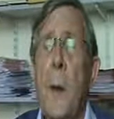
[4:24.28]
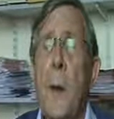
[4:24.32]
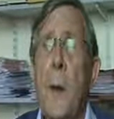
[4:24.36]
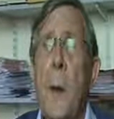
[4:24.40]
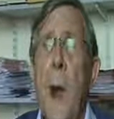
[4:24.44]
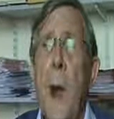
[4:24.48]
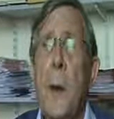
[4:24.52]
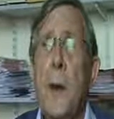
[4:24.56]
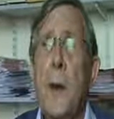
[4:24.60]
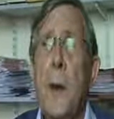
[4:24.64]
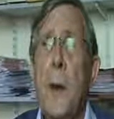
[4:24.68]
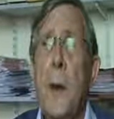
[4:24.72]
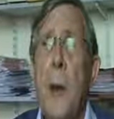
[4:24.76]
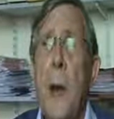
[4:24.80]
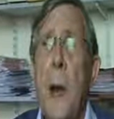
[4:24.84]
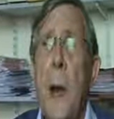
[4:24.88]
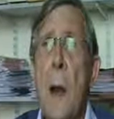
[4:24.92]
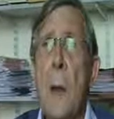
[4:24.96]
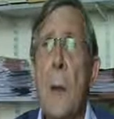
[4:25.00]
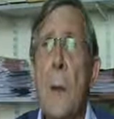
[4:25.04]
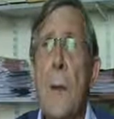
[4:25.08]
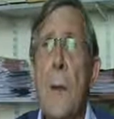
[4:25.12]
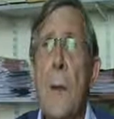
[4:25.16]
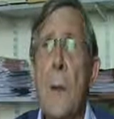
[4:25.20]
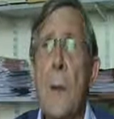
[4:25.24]
The
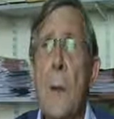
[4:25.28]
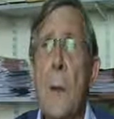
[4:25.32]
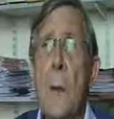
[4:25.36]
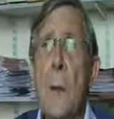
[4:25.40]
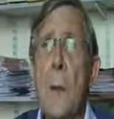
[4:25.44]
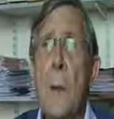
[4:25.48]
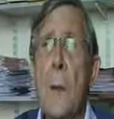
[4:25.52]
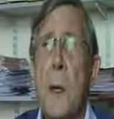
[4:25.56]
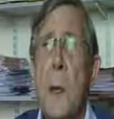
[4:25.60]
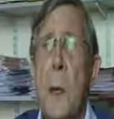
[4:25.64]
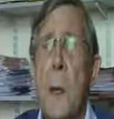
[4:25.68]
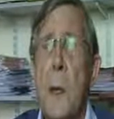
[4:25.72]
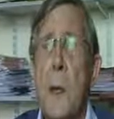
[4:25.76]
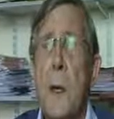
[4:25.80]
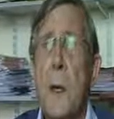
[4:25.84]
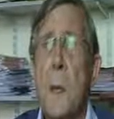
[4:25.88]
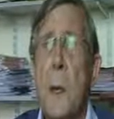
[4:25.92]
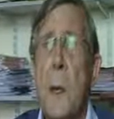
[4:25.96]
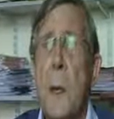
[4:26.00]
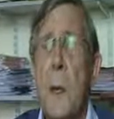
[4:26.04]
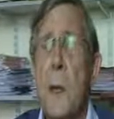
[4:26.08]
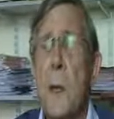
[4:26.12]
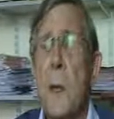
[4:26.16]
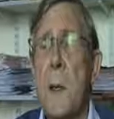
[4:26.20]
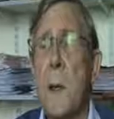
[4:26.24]
rationale for
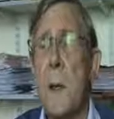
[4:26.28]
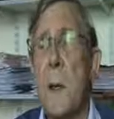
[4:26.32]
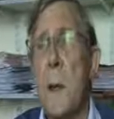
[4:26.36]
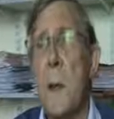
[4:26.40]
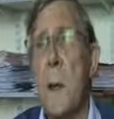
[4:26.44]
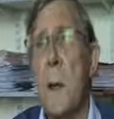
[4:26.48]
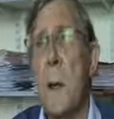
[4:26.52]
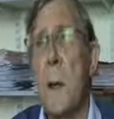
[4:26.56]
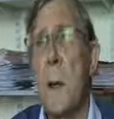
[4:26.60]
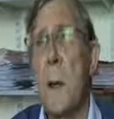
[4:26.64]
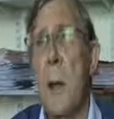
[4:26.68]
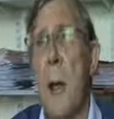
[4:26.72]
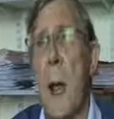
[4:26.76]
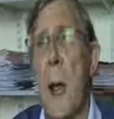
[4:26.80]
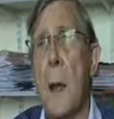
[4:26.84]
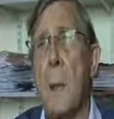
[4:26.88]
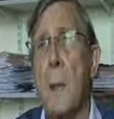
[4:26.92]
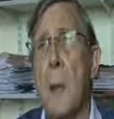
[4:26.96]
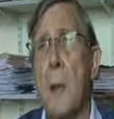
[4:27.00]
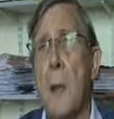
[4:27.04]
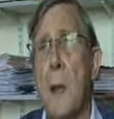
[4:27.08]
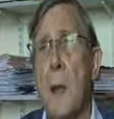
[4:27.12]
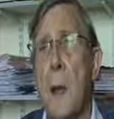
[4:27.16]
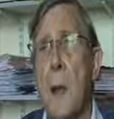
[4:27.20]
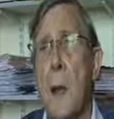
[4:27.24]
task-based
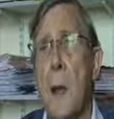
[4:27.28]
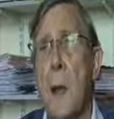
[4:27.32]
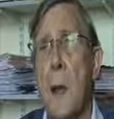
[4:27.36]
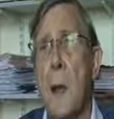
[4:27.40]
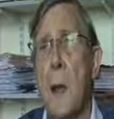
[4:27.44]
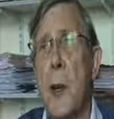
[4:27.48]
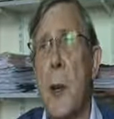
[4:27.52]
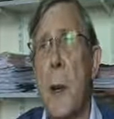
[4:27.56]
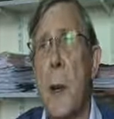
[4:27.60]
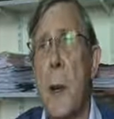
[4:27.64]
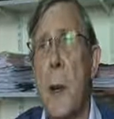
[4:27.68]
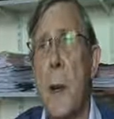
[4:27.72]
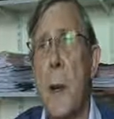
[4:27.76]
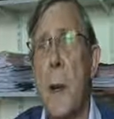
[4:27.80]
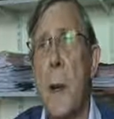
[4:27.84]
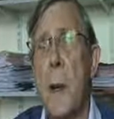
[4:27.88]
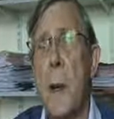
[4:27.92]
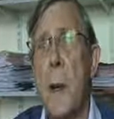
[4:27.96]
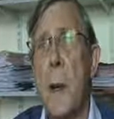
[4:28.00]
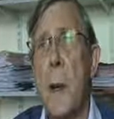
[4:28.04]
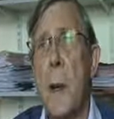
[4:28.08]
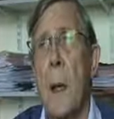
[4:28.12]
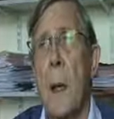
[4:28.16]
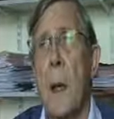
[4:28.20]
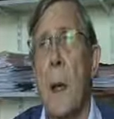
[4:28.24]
language teaching
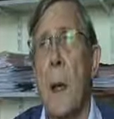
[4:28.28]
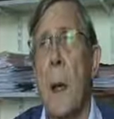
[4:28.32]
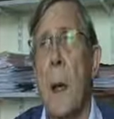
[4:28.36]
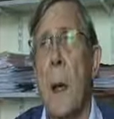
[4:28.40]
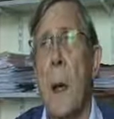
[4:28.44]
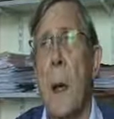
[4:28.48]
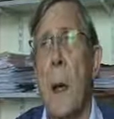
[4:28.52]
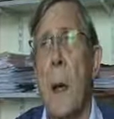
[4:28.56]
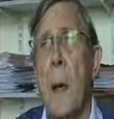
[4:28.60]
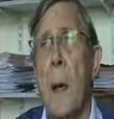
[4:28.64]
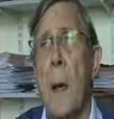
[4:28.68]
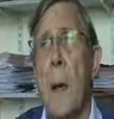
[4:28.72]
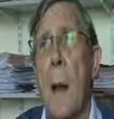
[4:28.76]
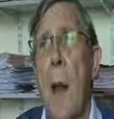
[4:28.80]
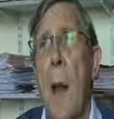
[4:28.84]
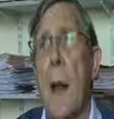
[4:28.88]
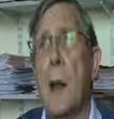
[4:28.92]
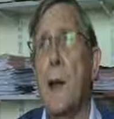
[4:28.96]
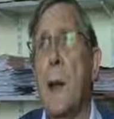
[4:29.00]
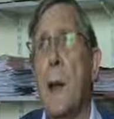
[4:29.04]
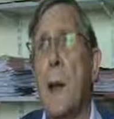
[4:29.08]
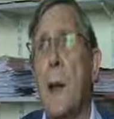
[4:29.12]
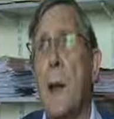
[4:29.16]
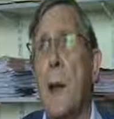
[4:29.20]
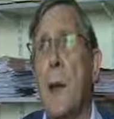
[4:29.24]

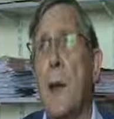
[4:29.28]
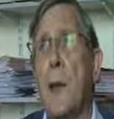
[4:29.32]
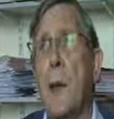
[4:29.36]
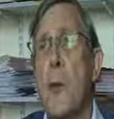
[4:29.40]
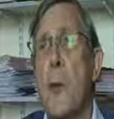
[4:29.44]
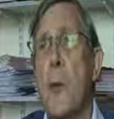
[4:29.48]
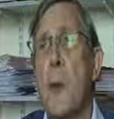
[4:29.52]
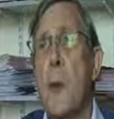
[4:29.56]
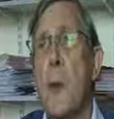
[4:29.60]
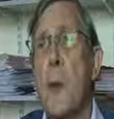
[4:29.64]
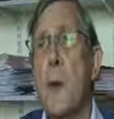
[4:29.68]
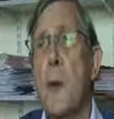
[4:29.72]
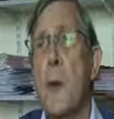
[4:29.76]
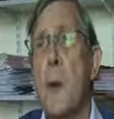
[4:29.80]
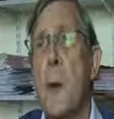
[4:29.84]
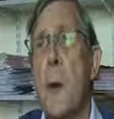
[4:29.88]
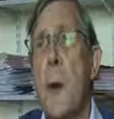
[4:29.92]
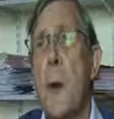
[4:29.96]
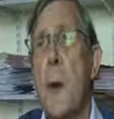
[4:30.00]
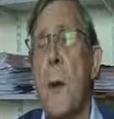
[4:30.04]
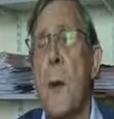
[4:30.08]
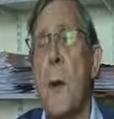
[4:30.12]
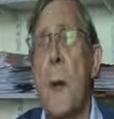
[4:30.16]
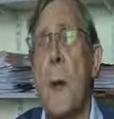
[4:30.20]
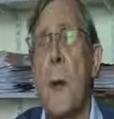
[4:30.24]
actually draws
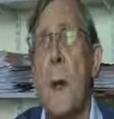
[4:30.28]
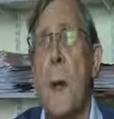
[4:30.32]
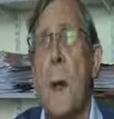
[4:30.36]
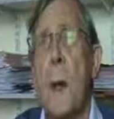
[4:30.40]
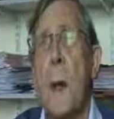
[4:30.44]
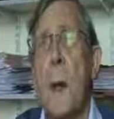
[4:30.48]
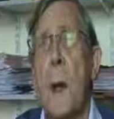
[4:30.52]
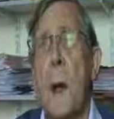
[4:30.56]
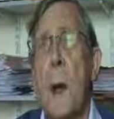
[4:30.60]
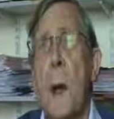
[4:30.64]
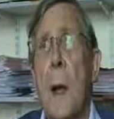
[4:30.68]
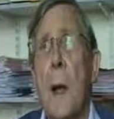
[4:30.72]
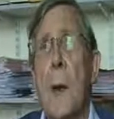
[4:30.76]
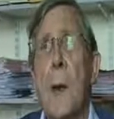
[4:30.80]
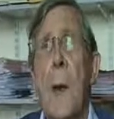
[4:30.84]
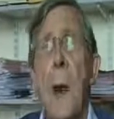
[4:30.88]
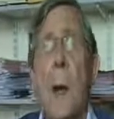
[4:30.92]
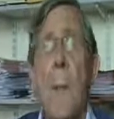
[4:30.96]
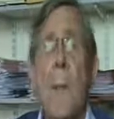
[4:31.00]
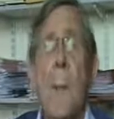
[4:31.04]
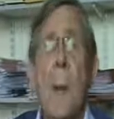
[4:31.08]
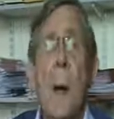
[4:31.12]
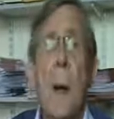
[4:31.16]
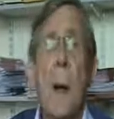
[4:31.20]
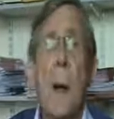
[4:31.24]
on a
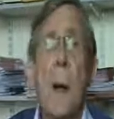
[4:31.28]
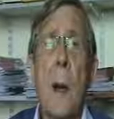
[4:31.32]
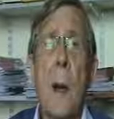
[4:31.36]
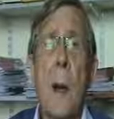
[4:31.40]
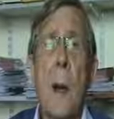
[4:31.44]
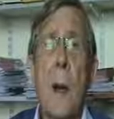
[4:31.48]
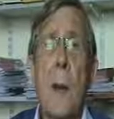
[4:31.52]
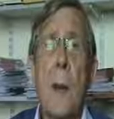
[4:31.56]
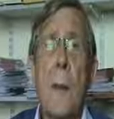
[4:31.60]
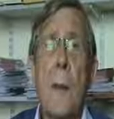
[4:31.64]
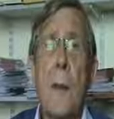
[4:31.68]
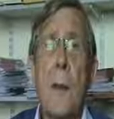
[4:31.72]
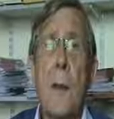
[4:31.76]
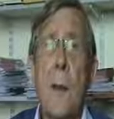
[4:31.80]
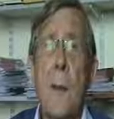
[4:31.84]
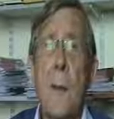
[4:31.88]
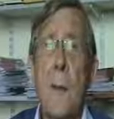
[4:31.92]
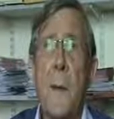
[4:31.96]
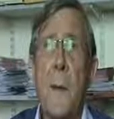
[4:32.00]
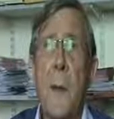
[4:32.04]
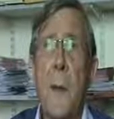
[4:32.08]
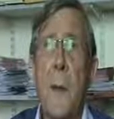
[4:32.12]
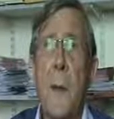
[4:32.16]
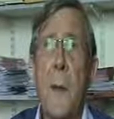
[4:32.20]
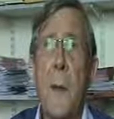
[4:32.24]
number of
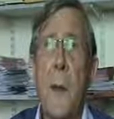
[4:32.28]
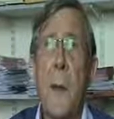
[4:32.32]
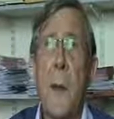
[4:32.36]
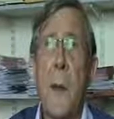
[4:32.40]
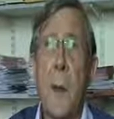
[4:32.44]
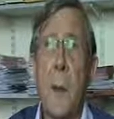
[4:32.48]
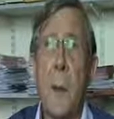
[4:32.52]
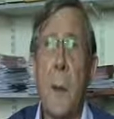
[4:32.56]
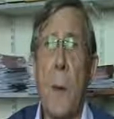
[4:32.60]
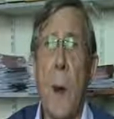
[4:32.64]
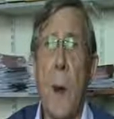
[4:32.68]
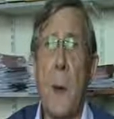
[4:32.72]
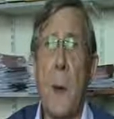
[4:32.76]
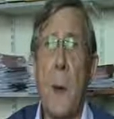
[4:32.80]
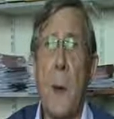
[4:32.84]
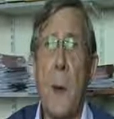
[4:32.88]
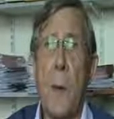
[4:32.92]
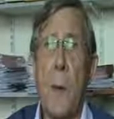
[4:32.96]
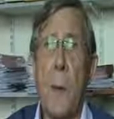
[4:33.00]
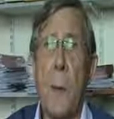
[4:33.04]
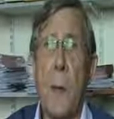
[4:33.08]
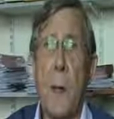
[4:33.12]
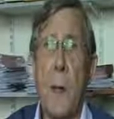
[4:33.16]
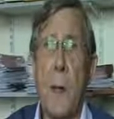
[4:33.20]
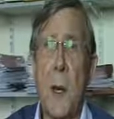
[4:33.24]
different
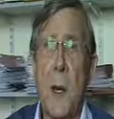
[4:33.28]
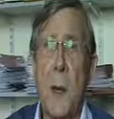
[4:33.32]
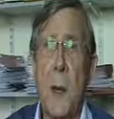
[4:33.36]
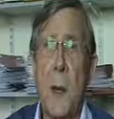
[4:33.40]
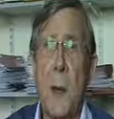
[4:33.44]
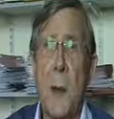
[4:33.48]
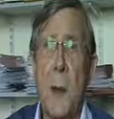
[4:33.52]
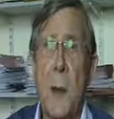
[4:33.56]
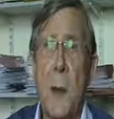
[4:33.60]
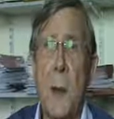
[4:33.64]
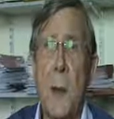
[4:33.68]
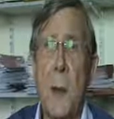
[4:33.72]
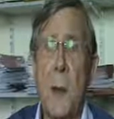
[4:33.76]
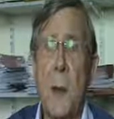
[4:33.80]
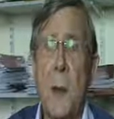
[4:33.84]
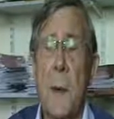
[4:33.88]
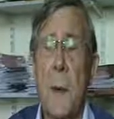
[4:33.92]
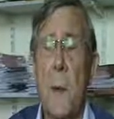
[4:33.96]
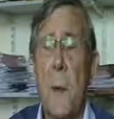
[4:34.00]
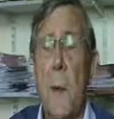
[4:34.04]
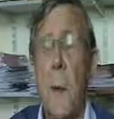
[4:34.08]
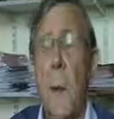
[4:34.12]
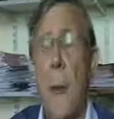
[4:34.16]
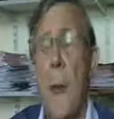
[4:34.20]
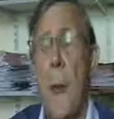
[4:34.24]
theoretical
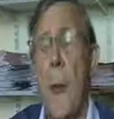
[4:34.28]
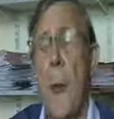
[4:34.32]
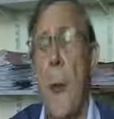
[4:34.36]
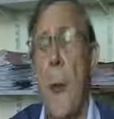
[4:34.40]
positions.